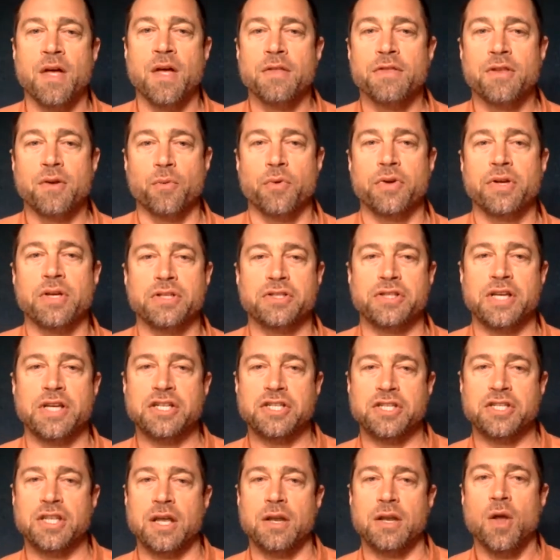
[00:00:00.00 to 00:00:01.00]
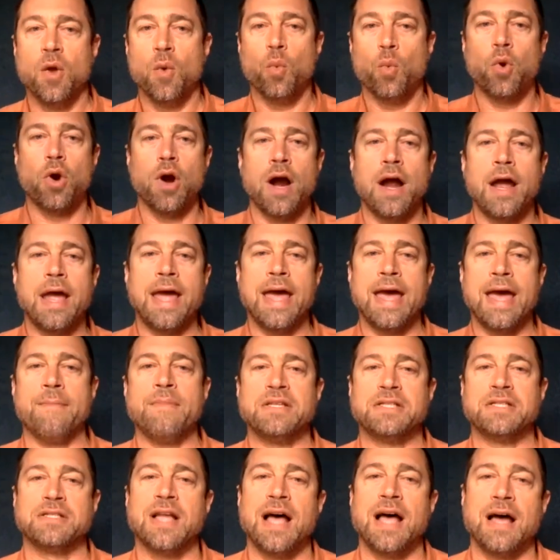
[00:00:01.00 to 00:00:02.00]
the realization that where I am
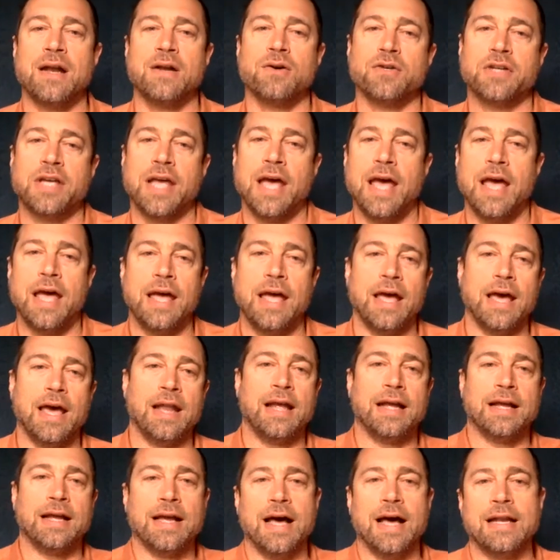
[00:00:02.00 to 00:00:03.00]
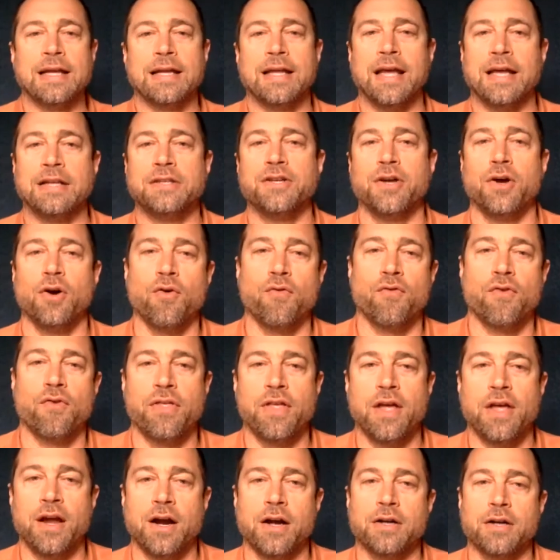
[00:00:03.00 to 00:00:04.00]
is not okay, and I got to get to over
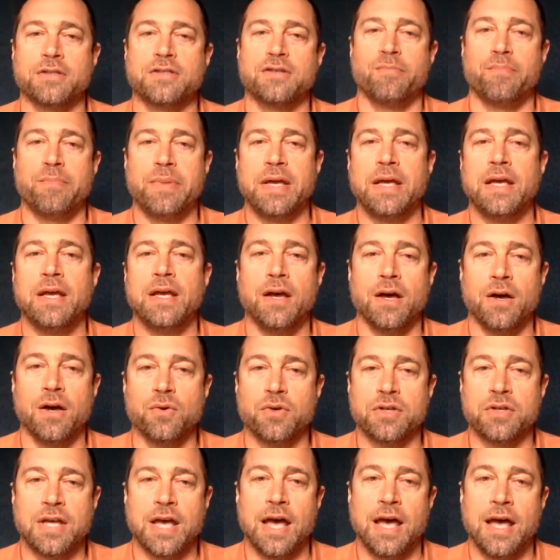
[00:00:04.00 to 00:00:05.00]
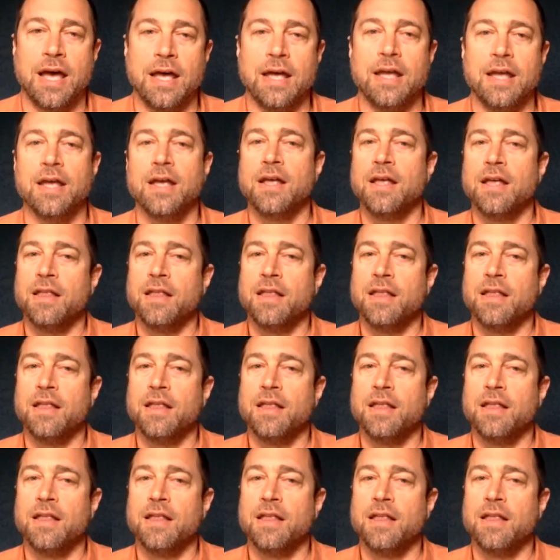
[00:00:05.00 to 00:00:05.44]
there to be okay.